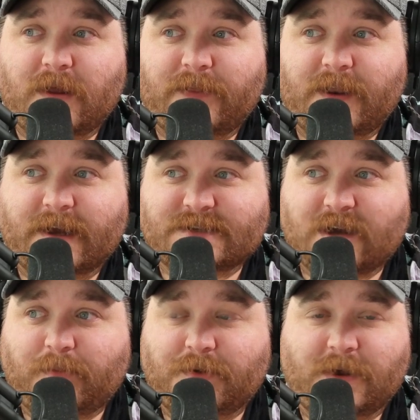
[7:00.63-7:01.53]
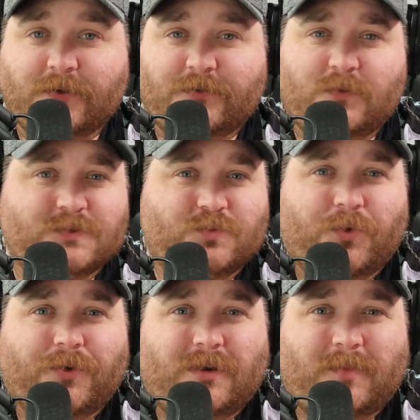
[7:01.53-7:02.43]
the next couple of years. No one's
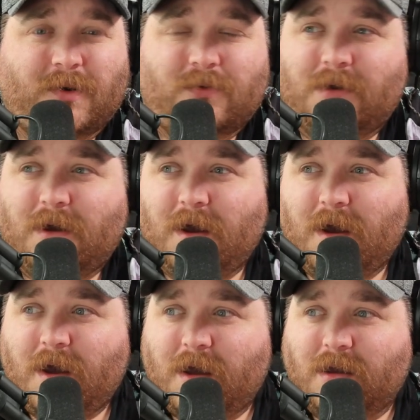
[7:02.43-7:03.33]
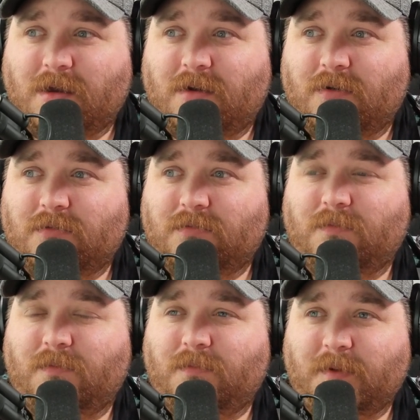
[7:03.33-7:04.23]
worried about,
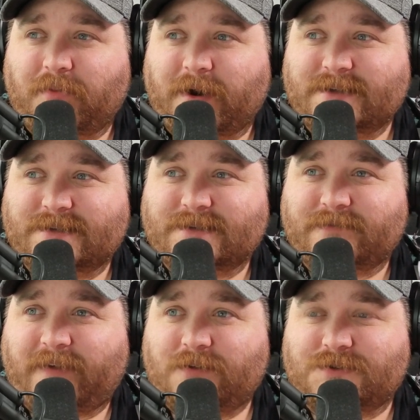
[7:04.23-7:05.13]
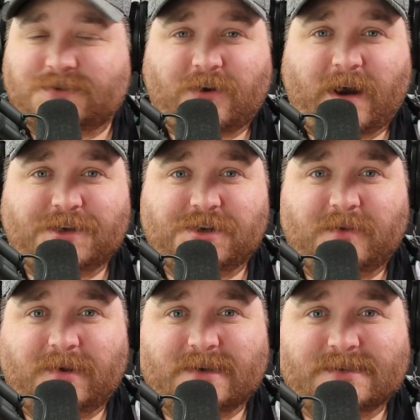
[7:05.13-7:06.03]
the prices of houses
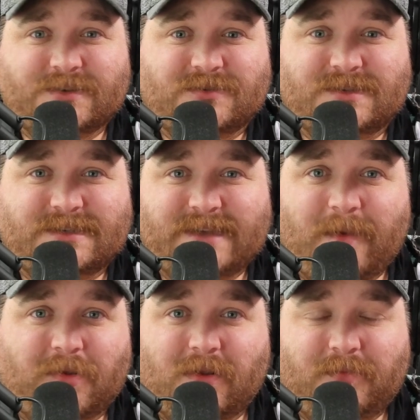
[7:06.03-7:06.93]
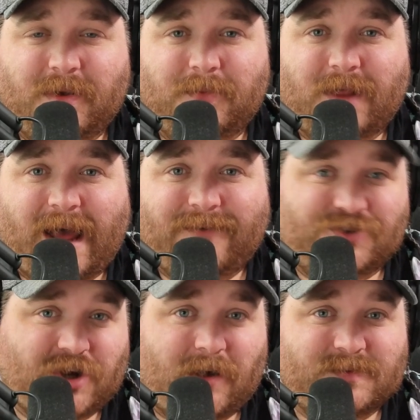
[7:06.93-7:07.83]
crashing, because it's all stable. People have
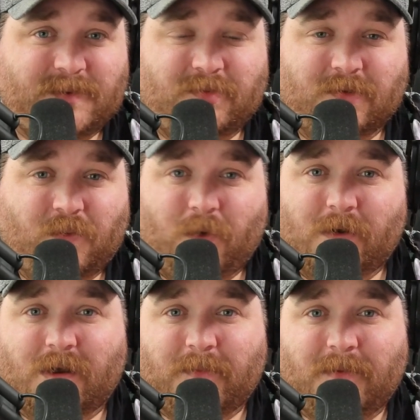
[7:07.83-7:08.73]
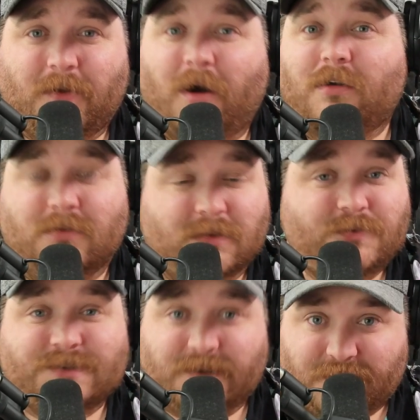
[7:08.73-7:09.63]
jobs. People are working. People aren't
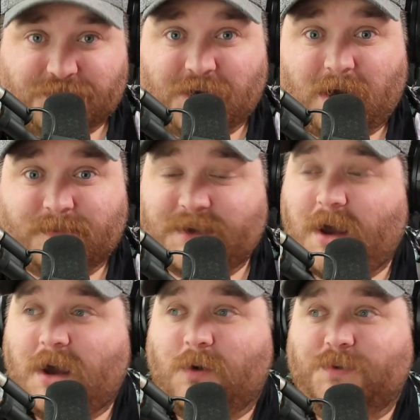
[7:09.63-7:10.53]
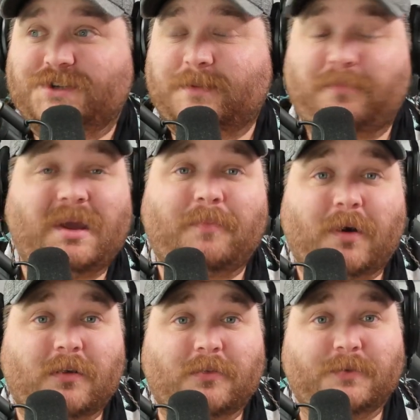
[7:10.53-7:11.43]
losing their jobs, which is a big
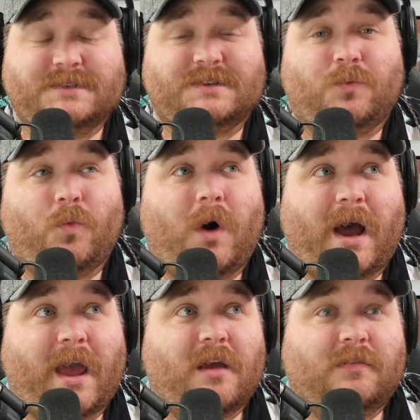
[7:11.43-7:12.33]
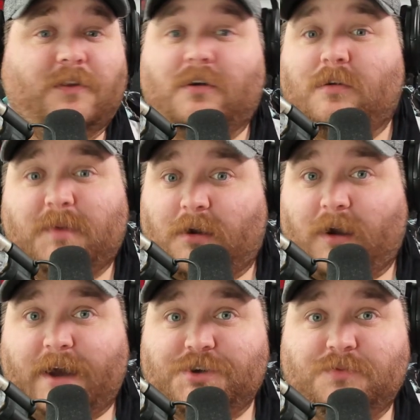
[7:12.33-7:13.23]
part of the reason why there could be a
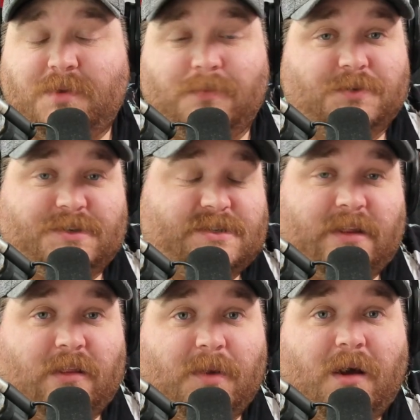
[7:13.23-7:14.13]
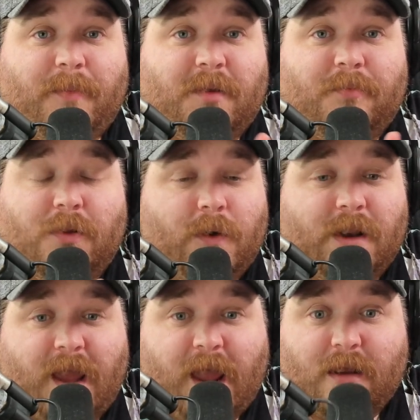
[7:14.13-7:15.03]
crash. People just suddenly become unemployed
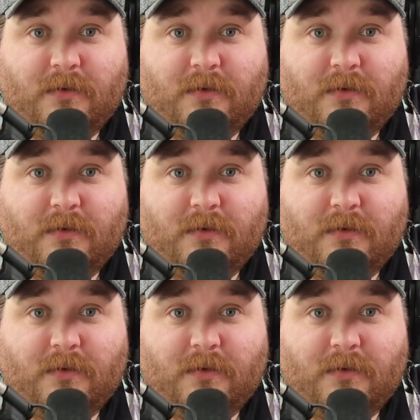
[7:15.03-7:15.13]
and can't